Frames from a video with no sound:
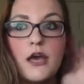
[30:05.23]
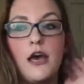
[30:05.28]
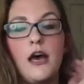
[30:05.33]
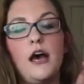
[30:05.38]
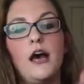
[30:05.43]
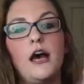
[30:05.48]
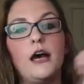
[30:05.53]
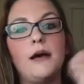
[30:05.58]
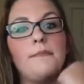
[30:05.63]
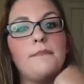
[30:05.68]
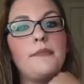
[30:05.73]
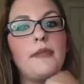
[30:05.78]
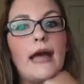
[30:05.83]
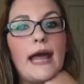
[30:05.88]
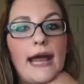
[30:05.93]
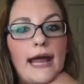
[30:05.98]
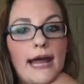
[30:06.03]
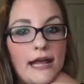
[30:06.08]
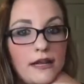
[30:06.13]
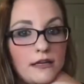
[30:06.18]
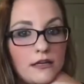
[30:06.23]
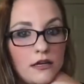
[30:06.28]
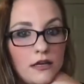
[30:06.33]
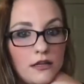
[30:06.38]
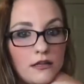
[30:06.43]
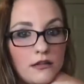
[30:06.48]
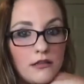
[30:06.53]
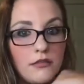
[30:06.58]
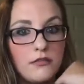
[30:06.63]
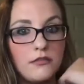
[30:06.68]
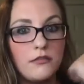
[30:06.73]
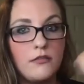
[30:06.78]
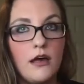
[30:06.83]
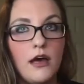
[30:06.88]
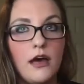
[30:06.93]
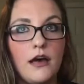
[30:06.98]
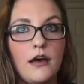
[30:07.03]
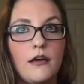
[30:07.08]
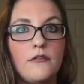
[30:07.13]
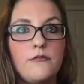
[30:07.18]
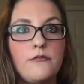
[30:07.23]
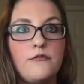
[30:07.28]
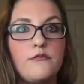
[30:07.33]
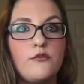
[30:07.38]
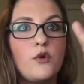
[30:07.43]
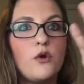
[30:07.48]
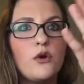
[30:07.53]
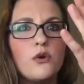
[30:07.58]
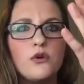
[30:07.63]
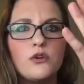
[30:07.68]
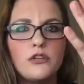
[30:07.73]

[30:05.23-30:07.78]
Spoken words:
I had 4